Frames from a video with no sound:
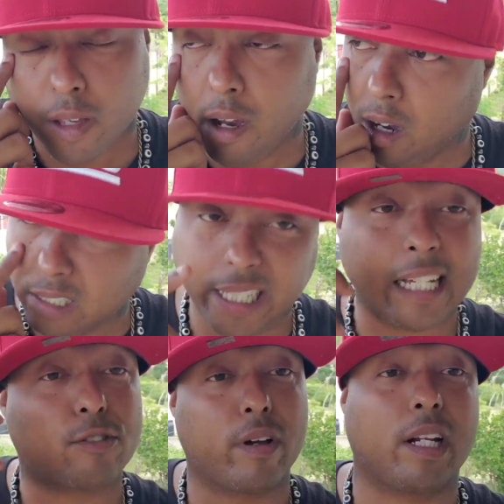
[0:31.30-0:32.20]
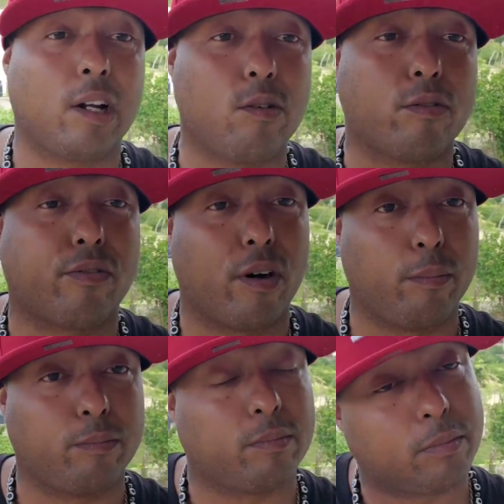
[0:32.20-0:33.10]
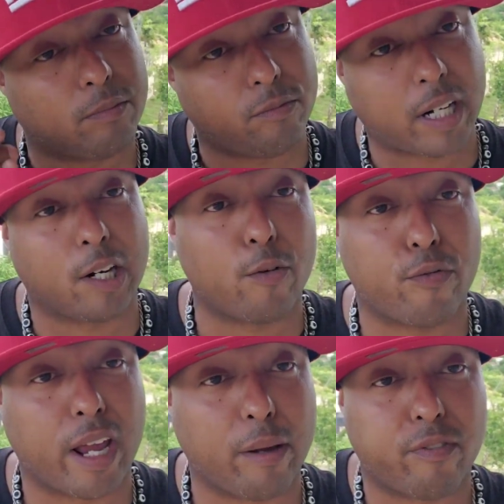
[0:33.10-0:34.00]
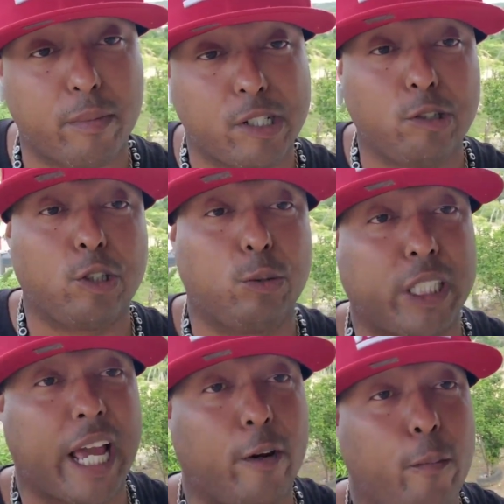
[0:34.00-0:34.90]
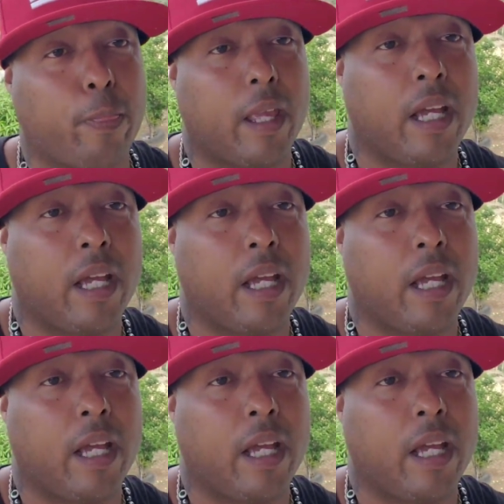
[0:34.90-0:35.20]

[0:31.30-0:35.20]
Uh, yes, Red Alert from Red Alert fame from his YouTube channel,